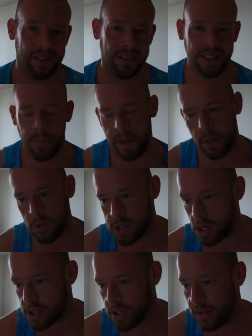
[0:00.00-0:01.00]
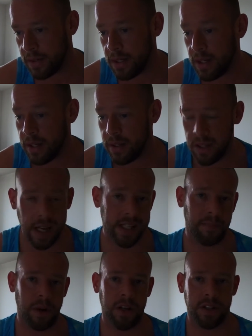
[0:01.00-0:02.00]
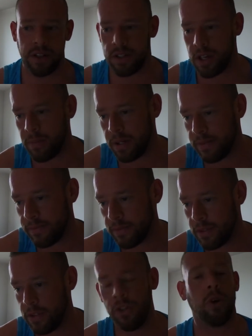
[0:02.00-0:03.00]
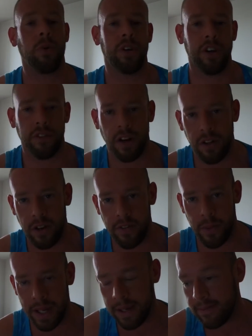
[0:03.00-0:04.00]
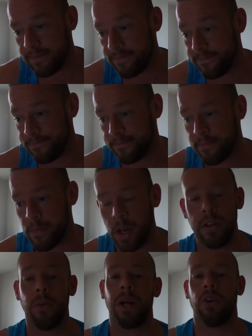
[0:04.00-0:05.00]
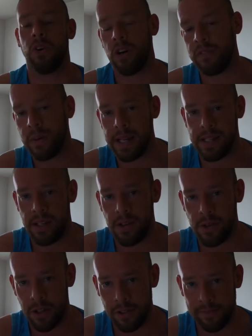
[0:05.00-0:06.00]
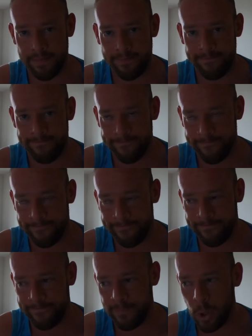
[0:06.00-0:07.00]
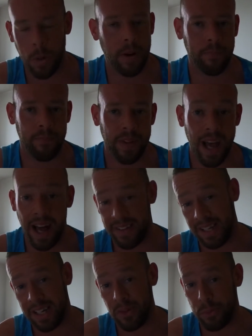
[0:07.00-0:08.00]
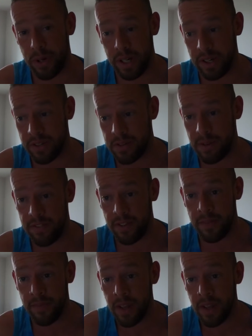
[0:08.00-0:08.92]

Typical tosser. Lazy person's job. No wonder you're all overweight. Do I look overweight to you, son? Come on. I think I look pretty good, to be fair.